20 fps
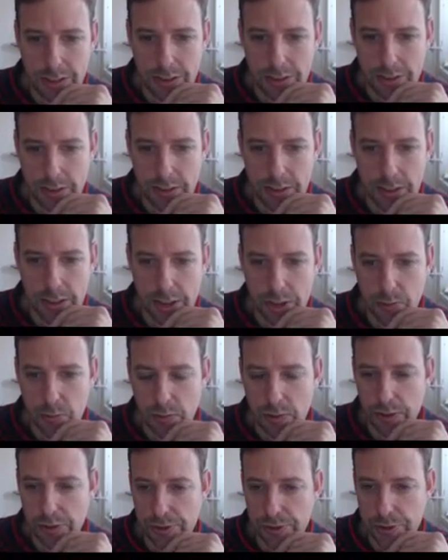indicates
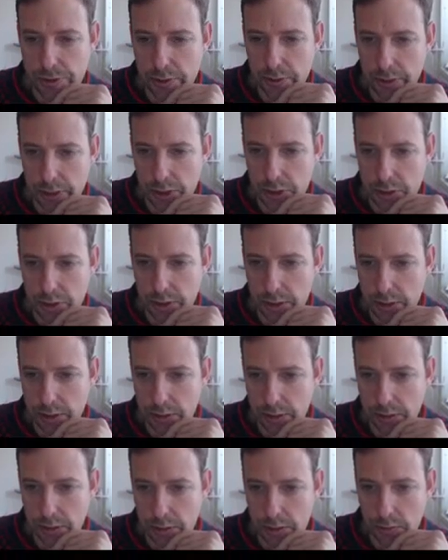ones that are actually
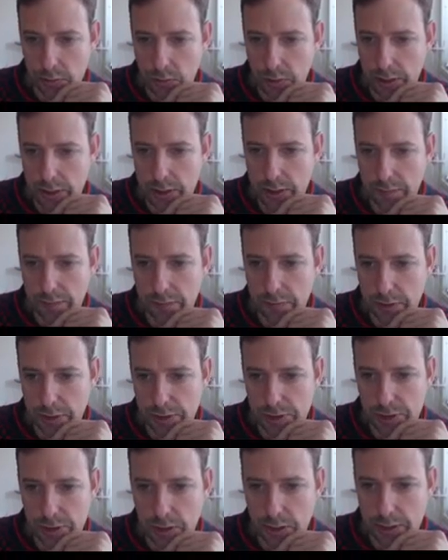quite different
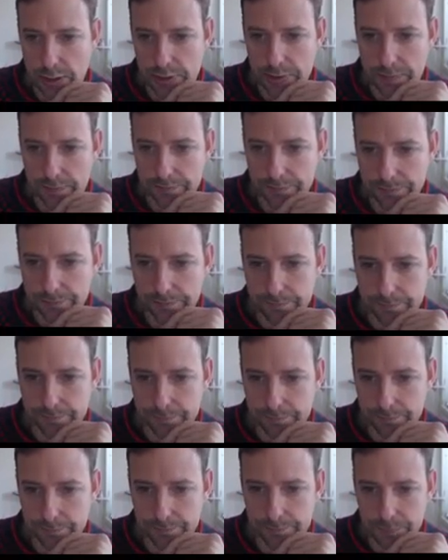in size.
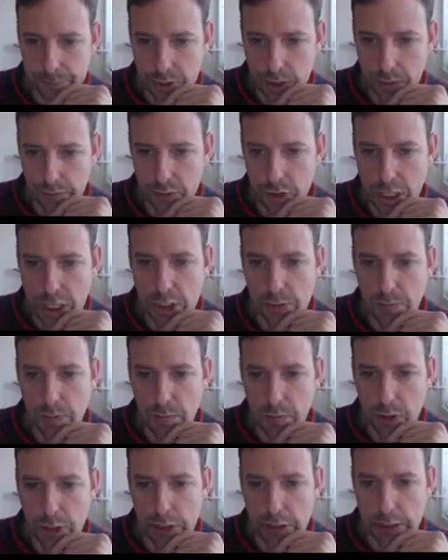So I've changed my
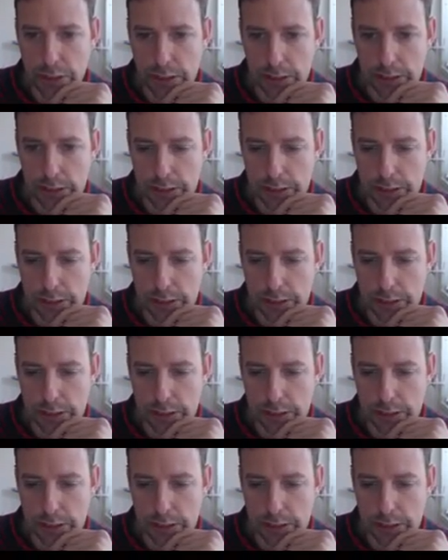mind,